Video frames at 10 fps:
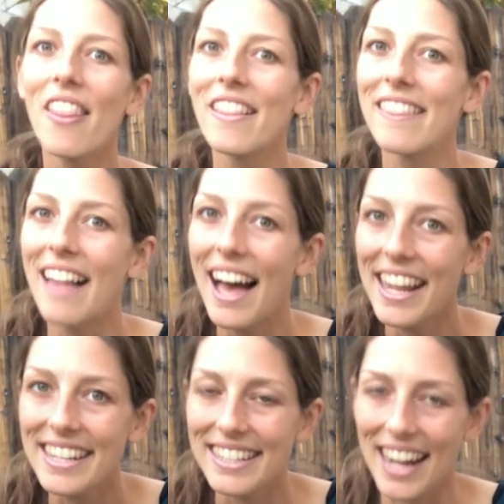all the
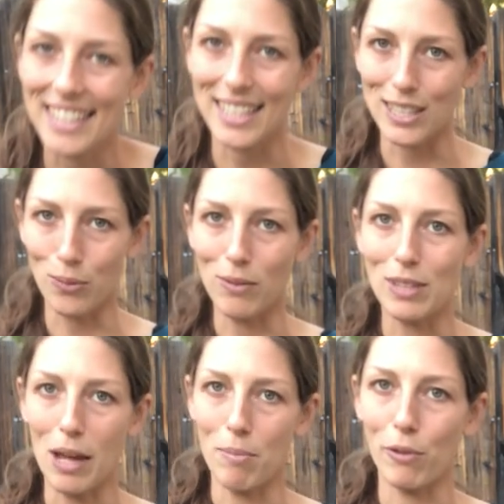line dances we've
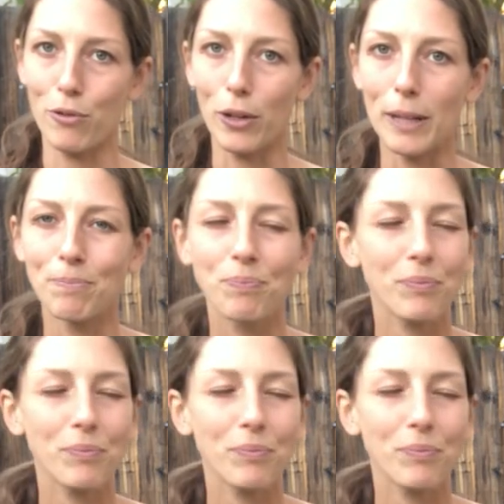done before.